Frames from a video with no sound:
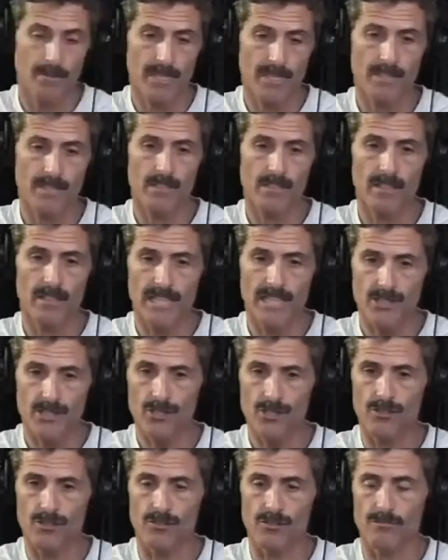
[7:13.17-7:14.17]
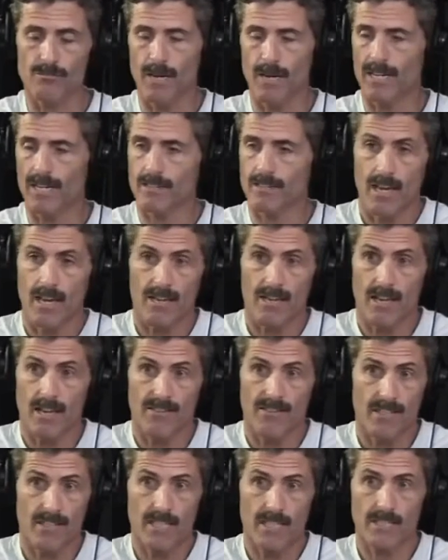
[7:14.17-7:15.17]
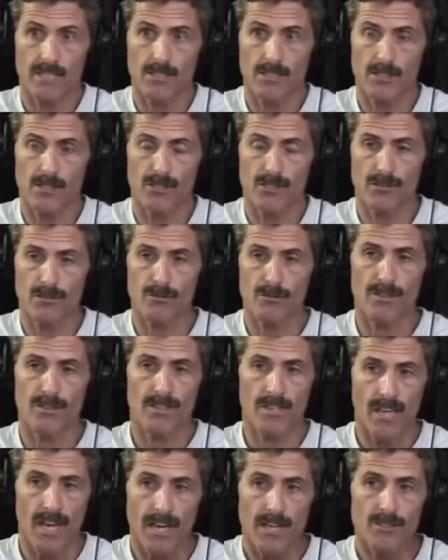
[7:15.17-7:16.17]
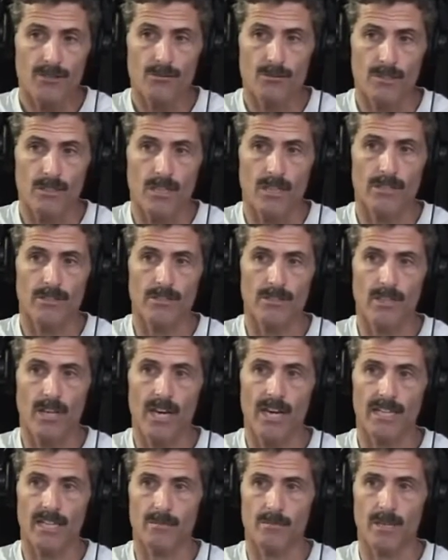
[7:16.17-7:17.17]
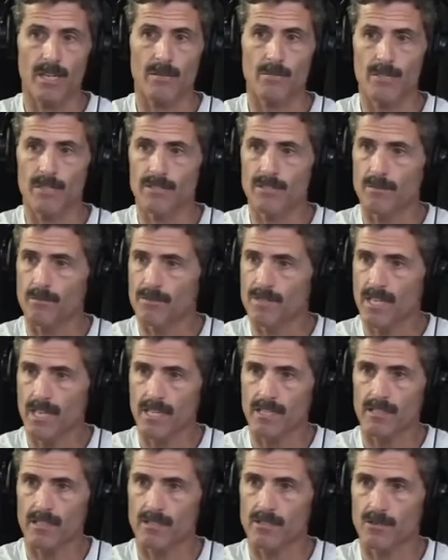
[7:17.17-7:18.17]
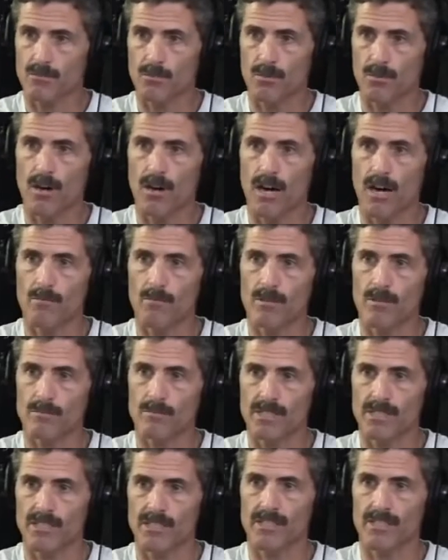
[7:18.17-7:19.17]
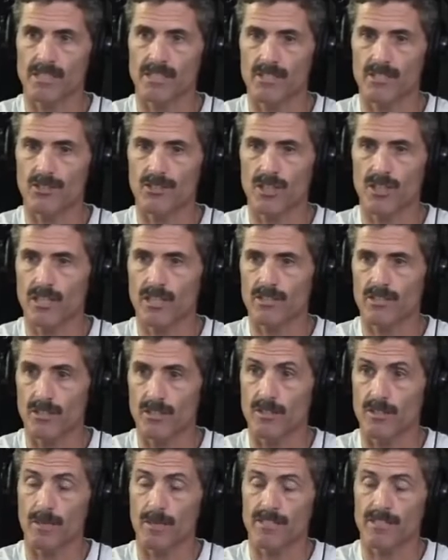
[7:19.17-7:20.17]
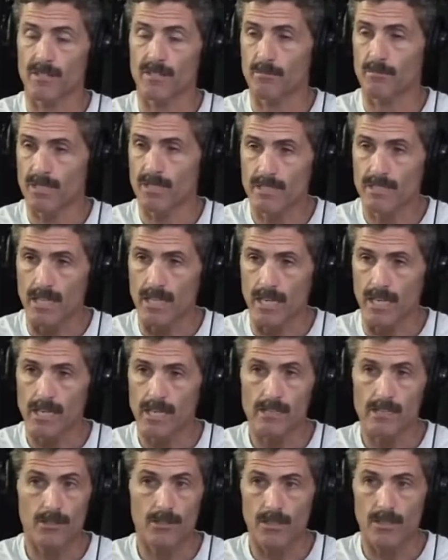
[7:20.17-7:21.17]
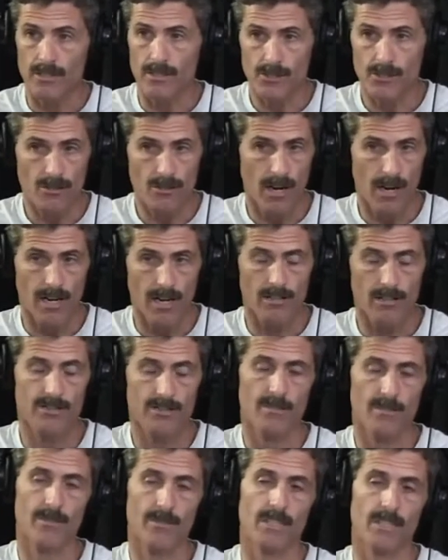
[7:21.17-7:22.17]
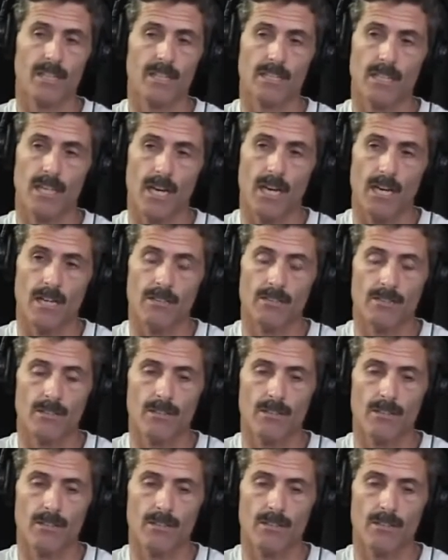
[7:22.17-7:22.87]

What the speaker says: appeal issue might not have anything to do with the actual underlying. It might have been some technical problem that the judge, he made some mistake during the trial or something mm-hmm. like that.